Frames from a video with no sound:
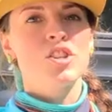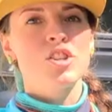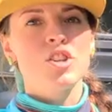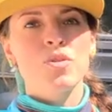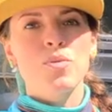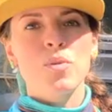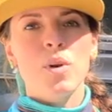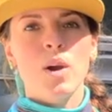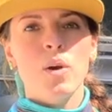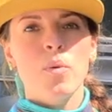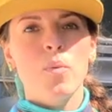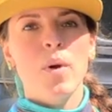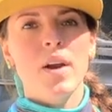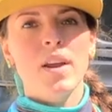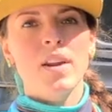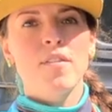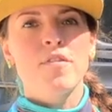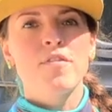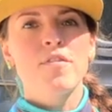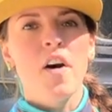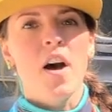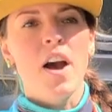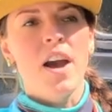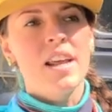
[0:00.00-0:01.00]
a great way to
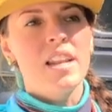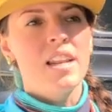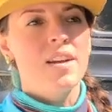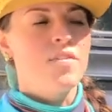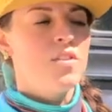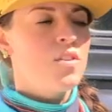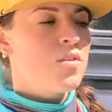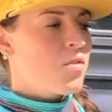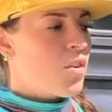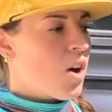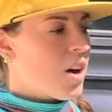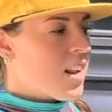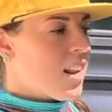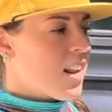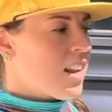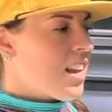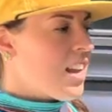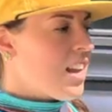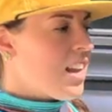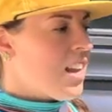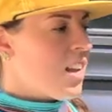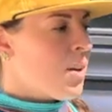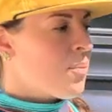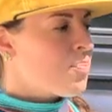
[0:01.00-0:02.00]
find if you've got
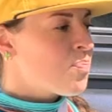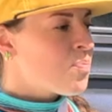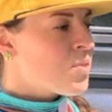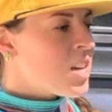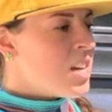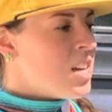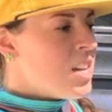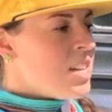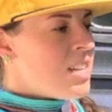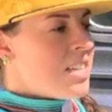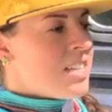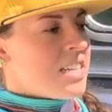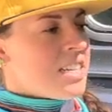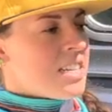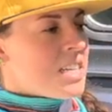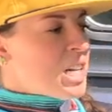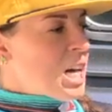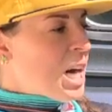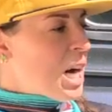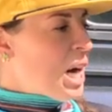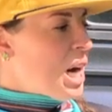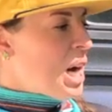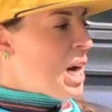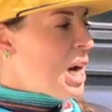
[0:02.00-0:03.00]
any
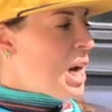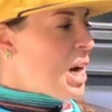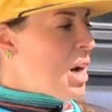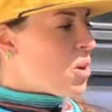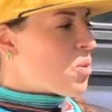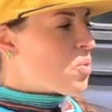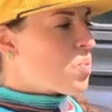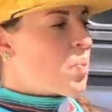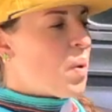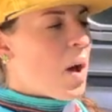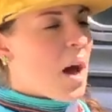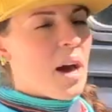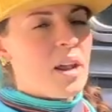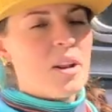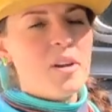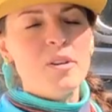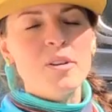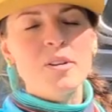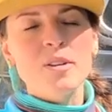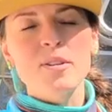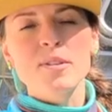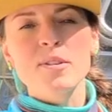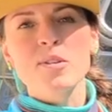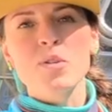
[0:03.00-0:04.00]

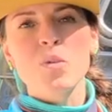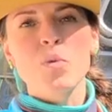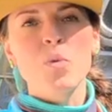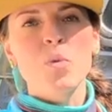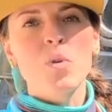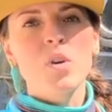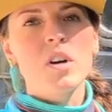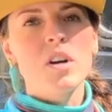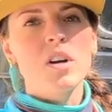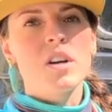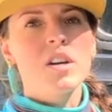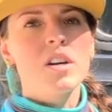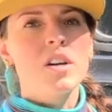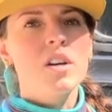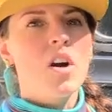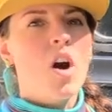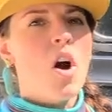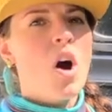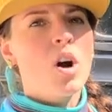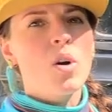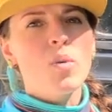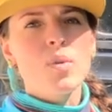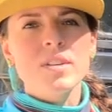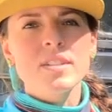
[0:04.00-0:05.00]
rattles or
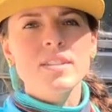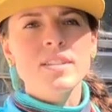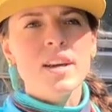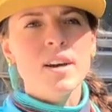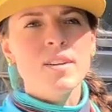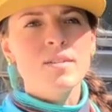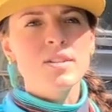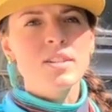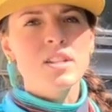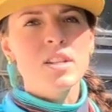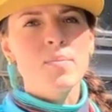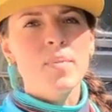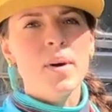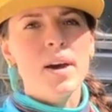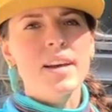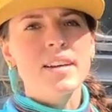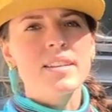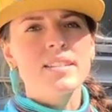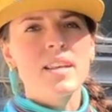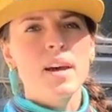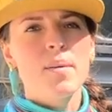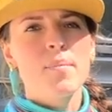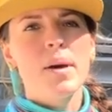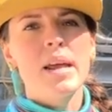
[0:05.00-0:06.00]
awkward sounds in the
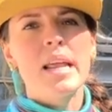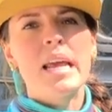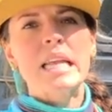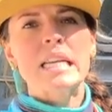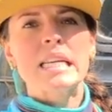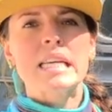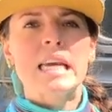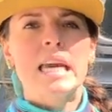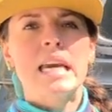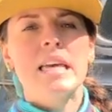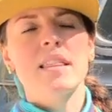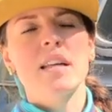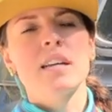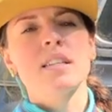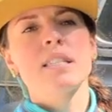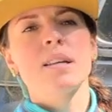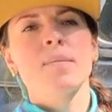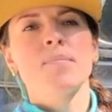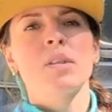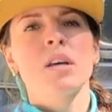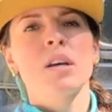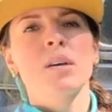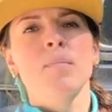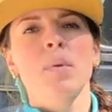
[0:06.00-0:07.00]
bikes that might indicate that
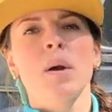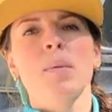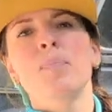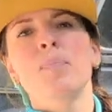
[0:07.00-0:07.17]
something might